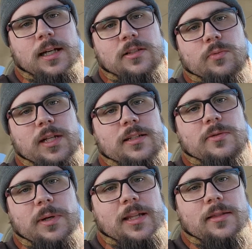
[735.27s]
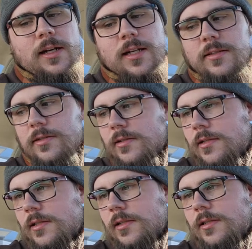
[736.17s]
As well as my thoughts
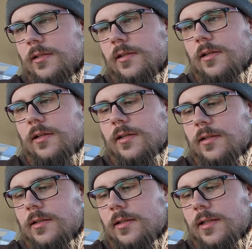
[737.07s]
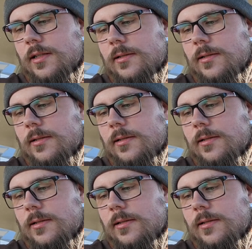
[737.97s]
on,